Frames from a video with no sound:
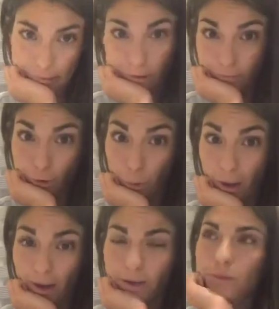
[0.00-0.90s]
not for a
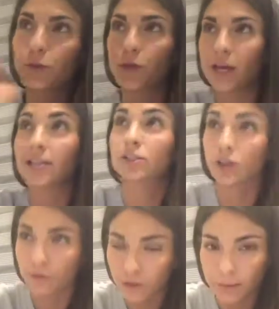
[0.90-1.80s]
while. So it's
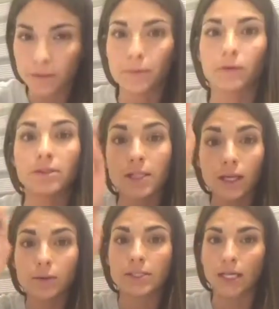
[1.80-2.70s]
good for them to be able to
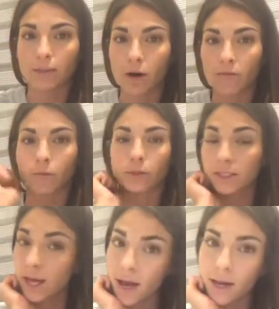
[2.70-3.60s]
see. We take them off when we're
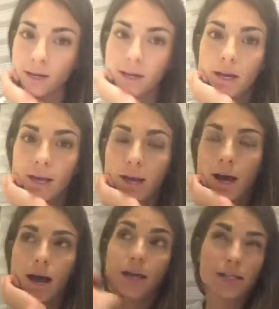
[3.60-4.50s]
done.
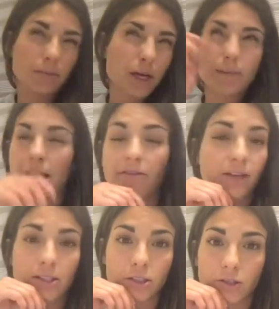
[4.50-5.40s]
Sometimes I
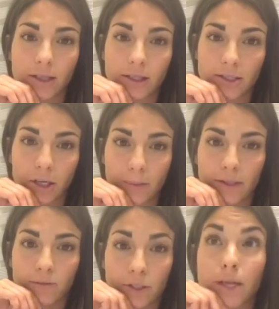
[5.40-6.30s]
haven't had to do that this year,
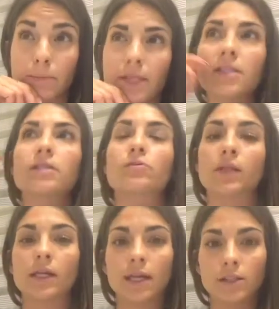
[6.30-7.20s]
but for some kids it's
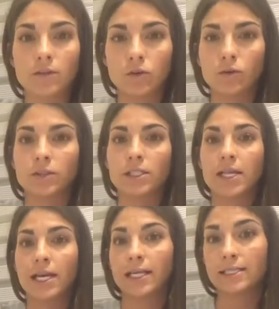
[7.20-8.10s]
really nice visual to
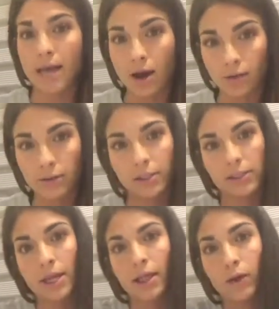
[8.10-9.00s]
take it down, to
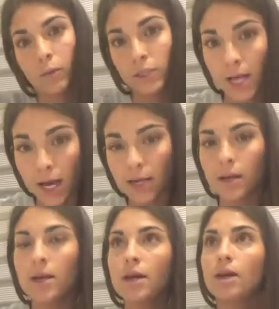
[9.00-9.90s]
say like, we're done.
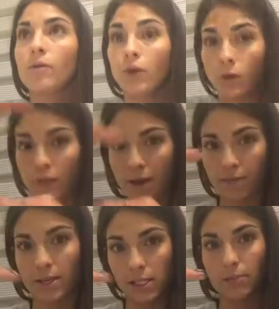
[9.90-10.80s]
We only
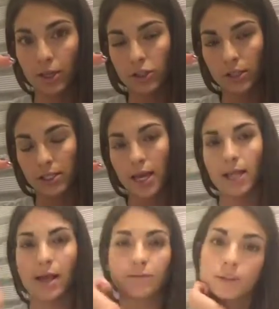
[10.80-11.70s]
have this much of the
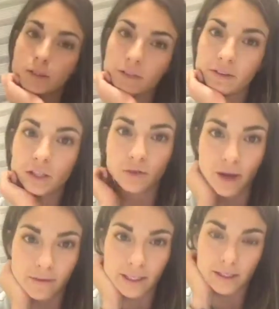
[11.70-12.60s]
day left, especially if they do
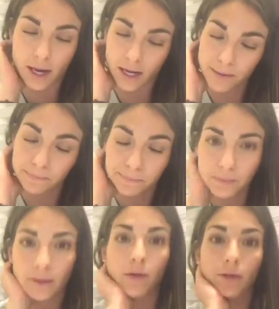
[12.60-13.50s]
have anxiety.
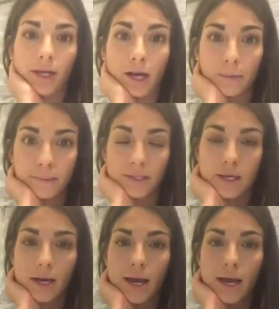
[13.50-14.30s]
That really helps.